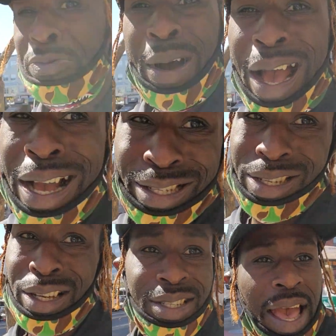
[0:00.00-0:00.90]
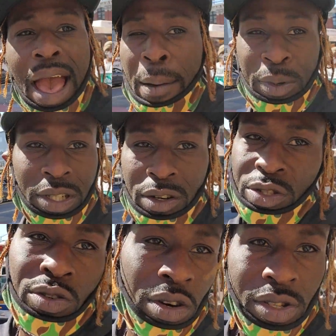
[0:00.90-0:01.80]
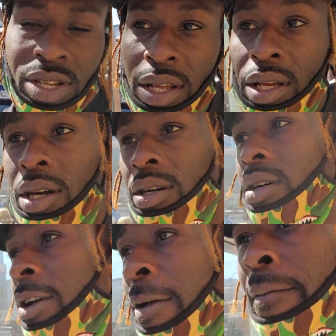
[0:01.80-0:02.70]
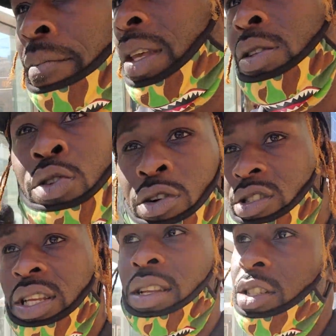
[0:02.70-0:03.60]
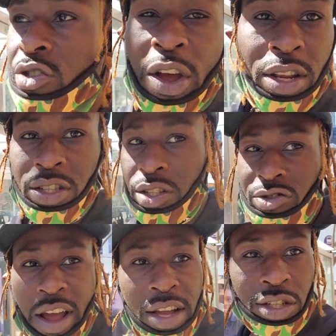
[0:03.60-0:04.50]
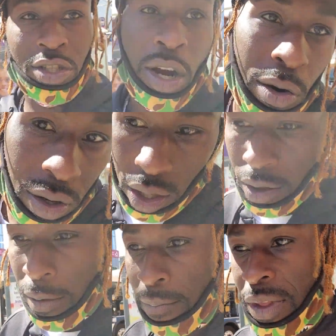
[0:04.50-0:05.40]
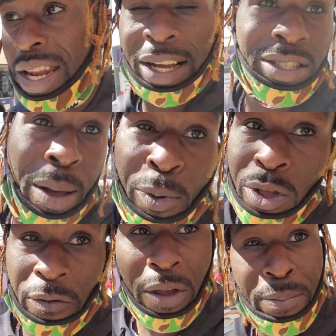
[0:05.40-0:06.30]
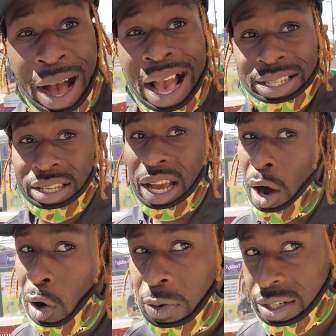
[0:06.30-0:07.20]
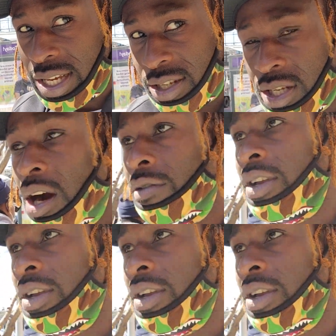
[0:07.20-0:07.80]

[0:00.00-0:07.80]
you by accident, because that happens, yo, it's New York City, yo. It's New York City, the train could jerk and I can step on your feet by accident. I always say sorry